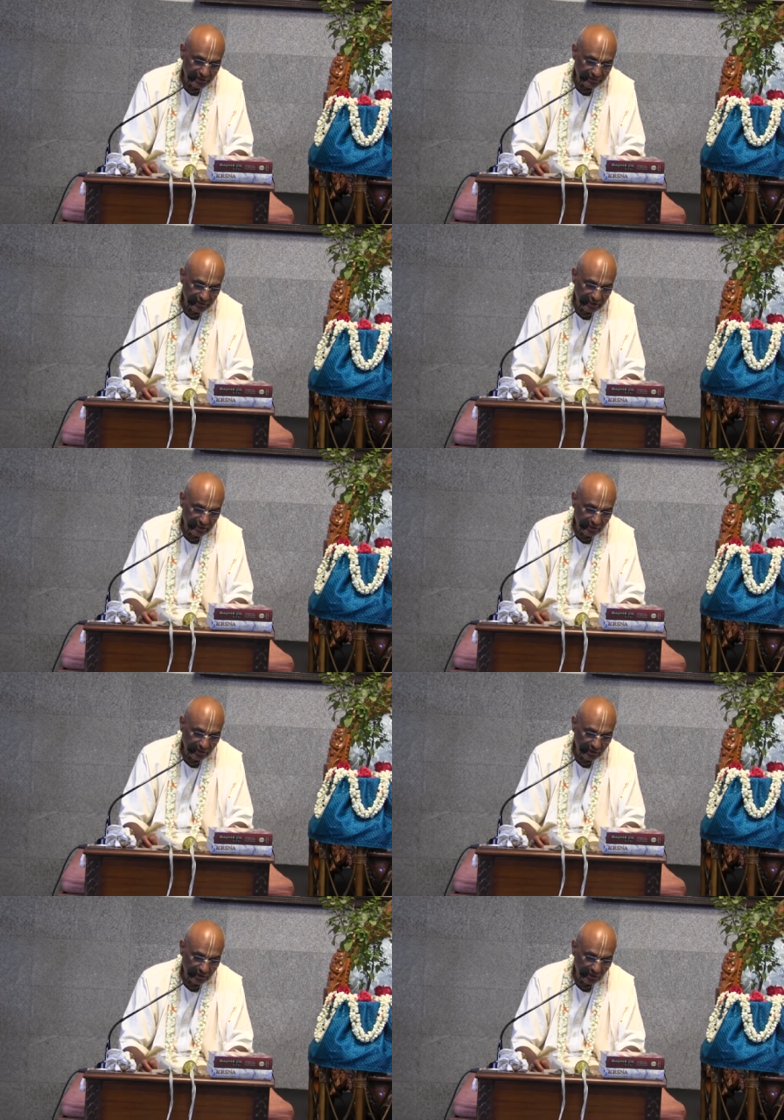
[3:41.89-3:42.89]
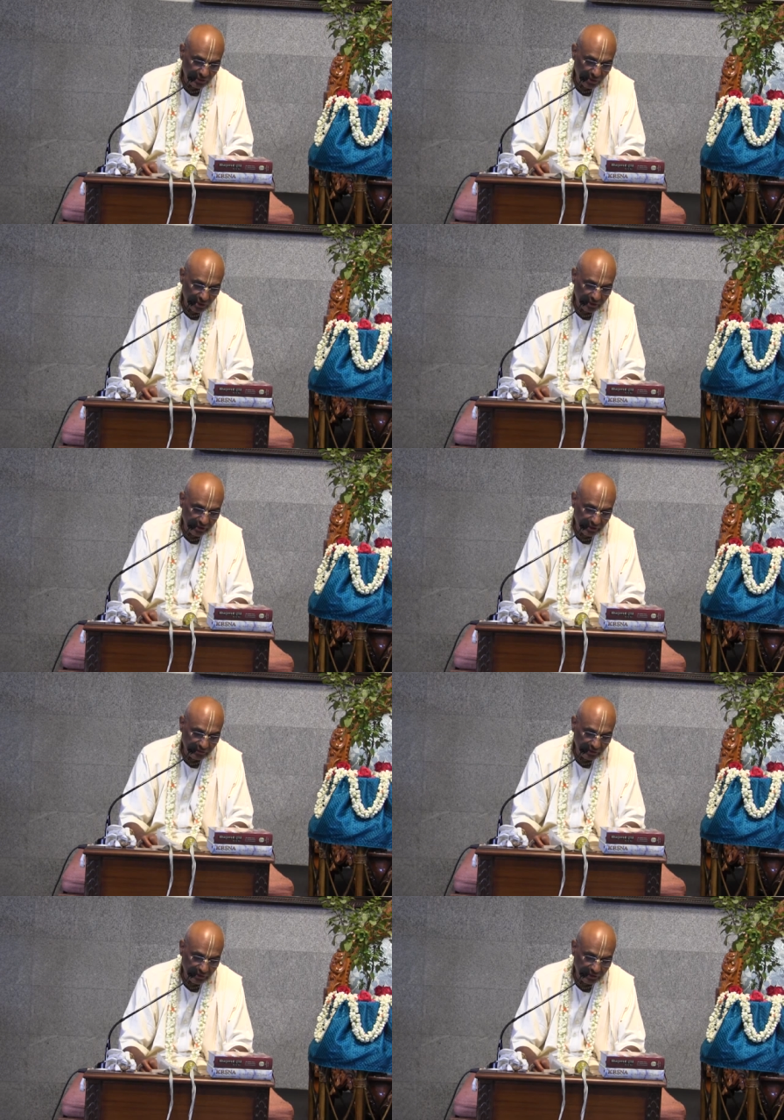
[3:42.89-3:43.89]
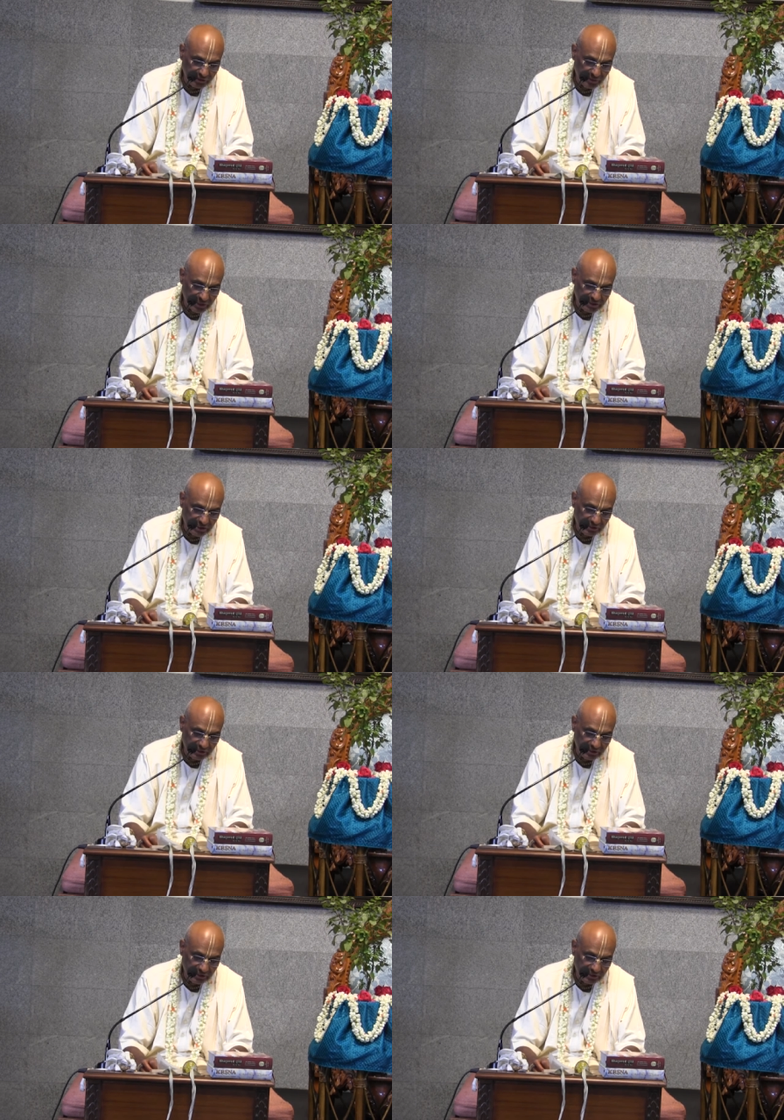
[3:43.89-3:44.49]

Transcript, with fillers: divided according to quality and work is best,